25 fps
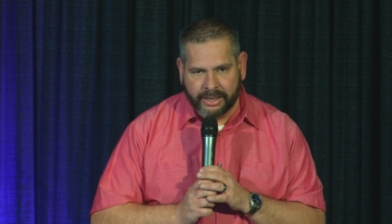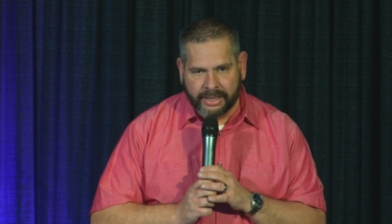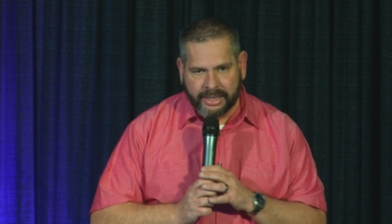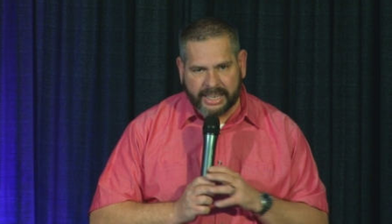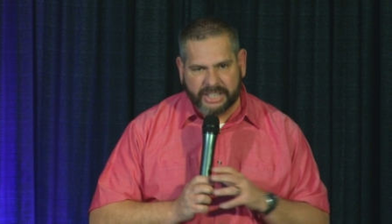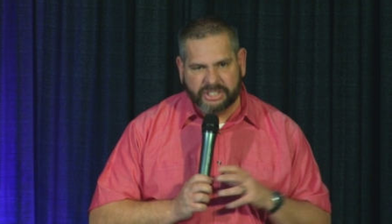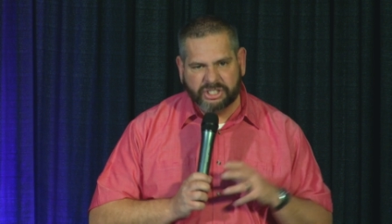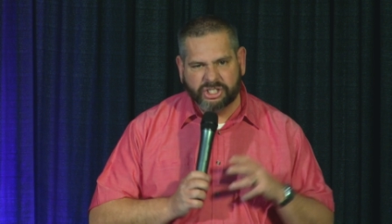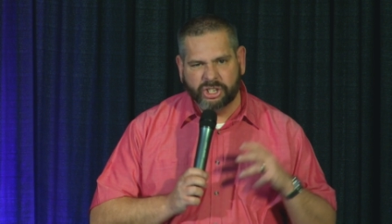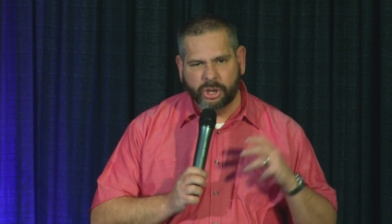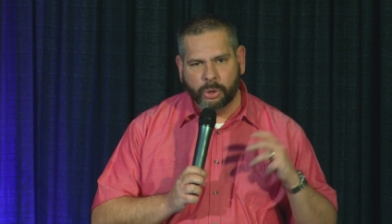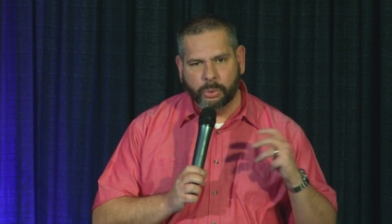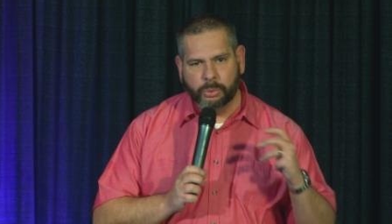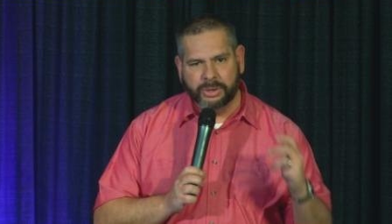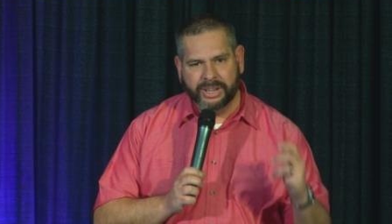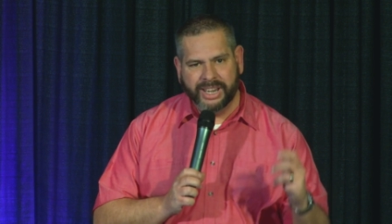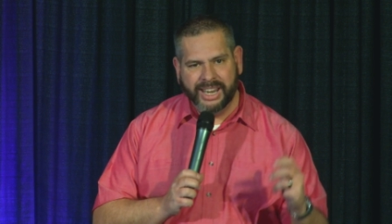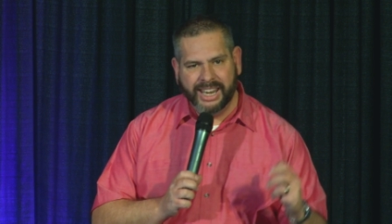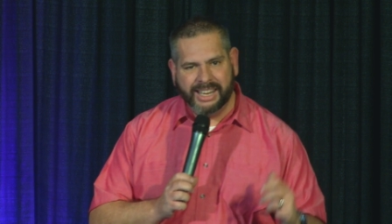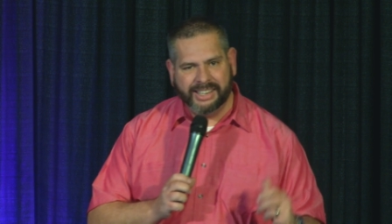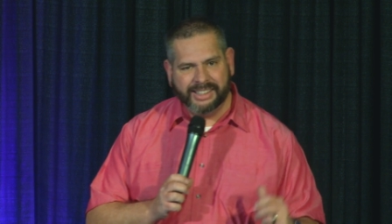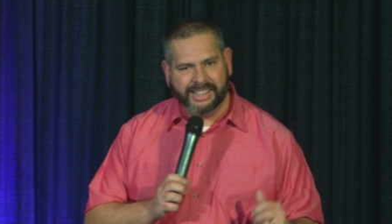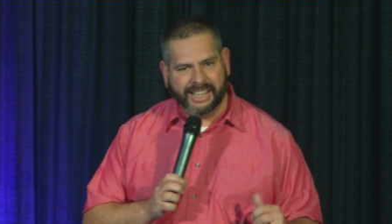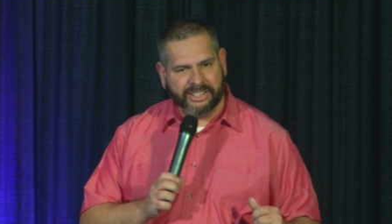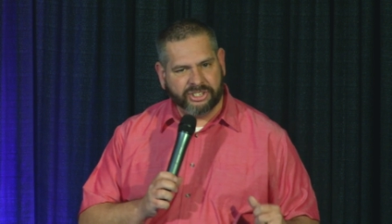That's so
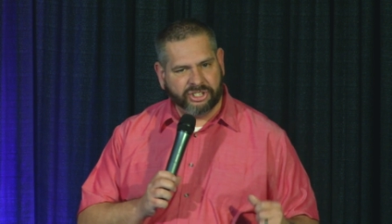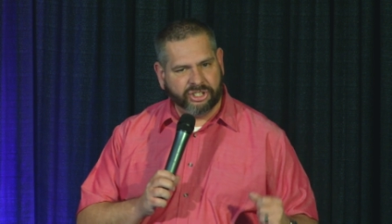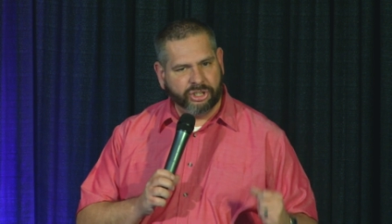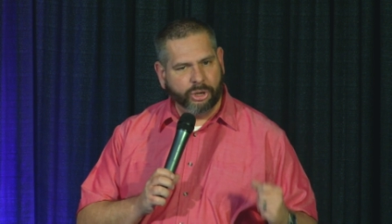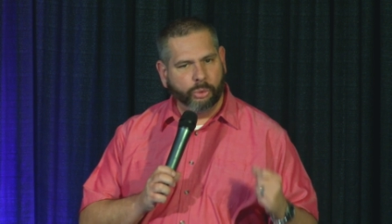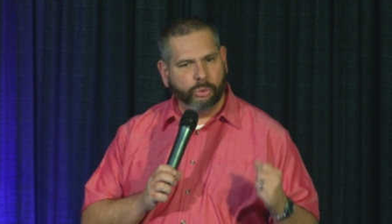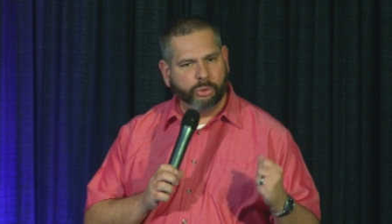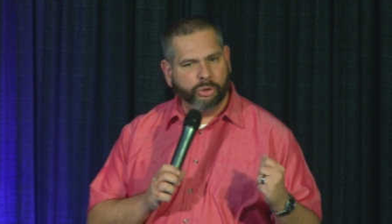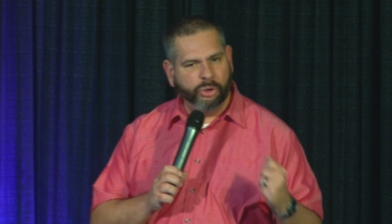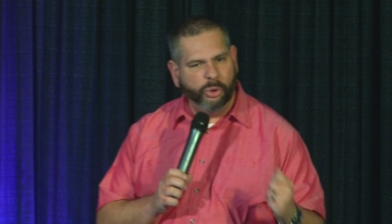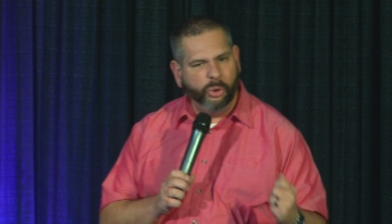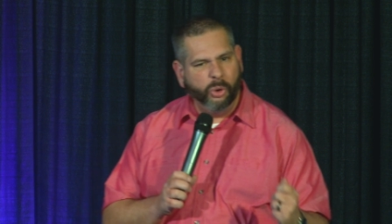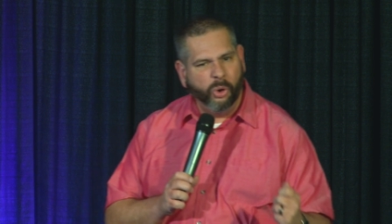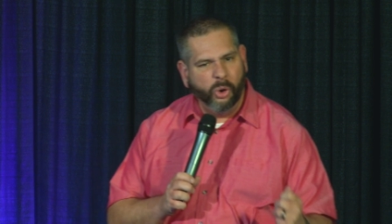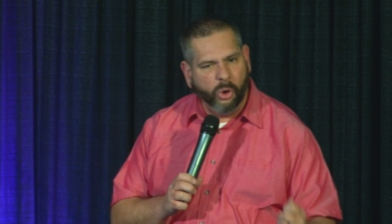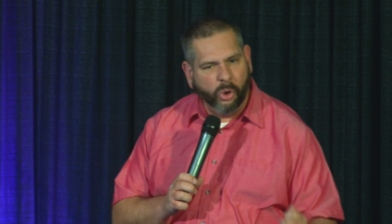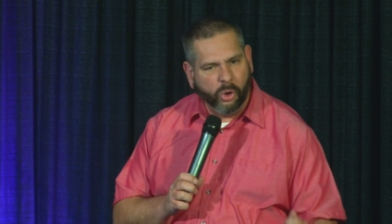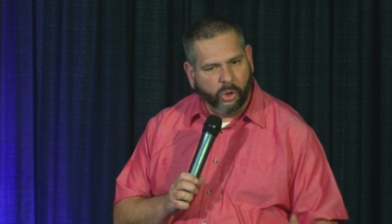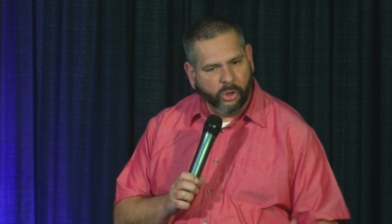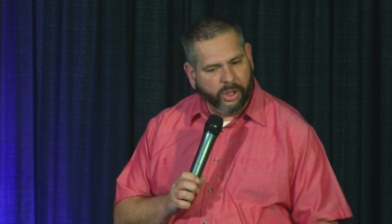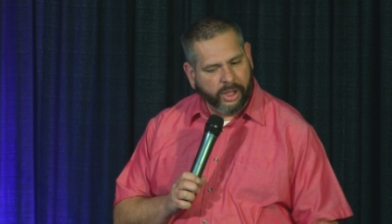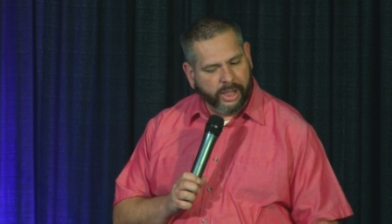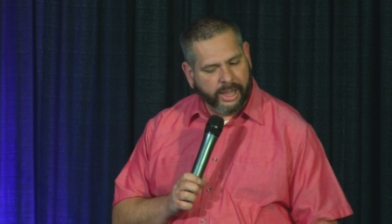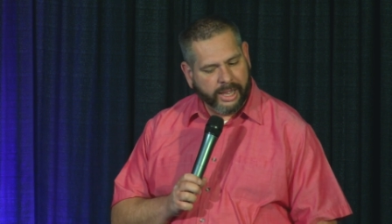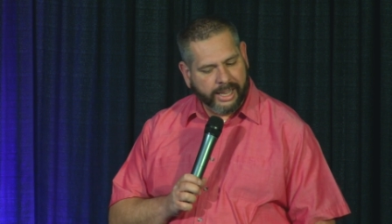neat. That's so
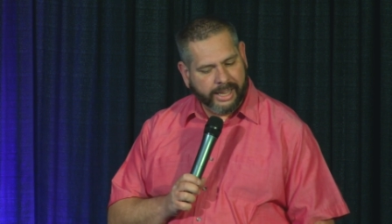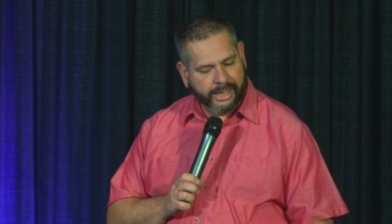cool.